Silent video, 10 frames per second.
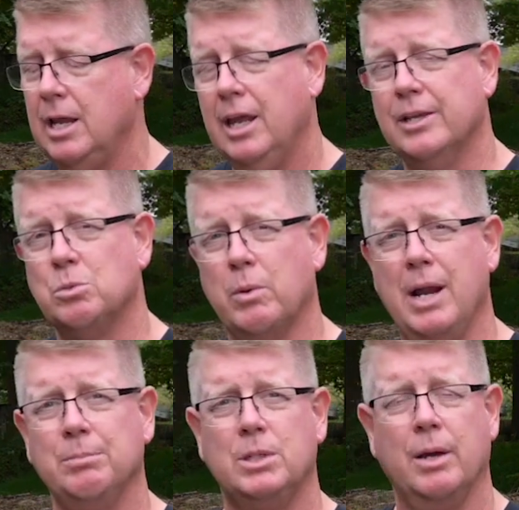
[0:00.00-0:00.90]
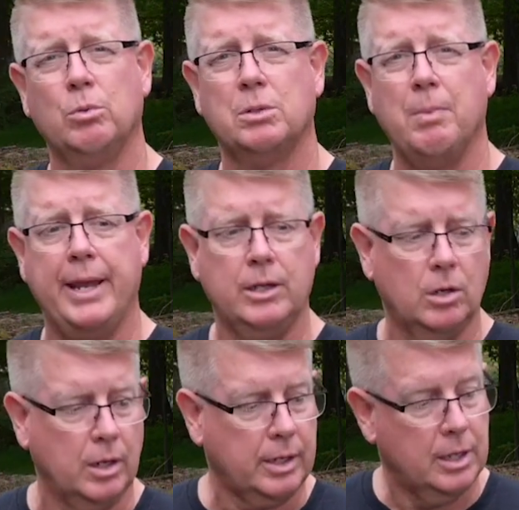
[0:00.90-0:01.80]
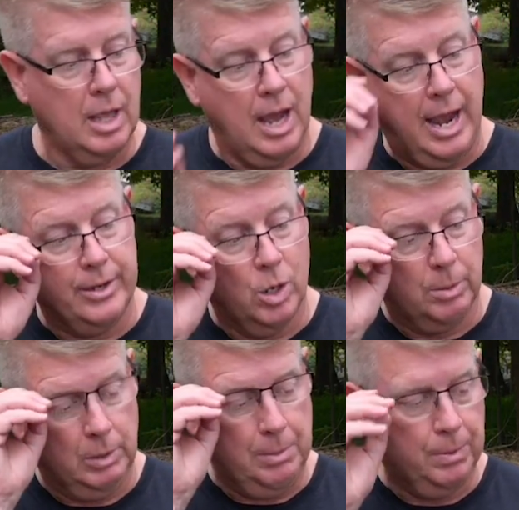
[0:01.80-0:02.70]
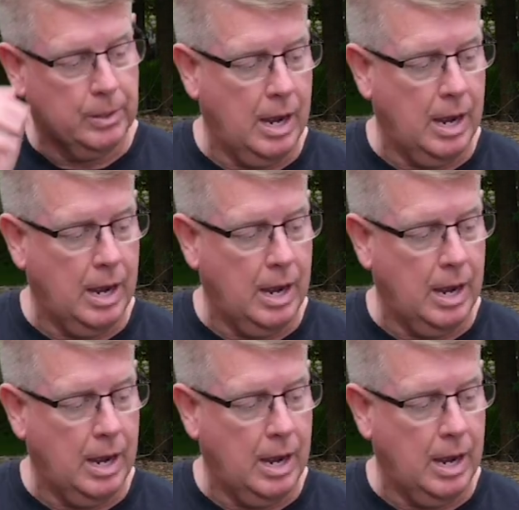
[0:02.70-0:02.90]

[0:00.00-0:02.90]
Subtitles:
is when I'm done with my cook, I normally put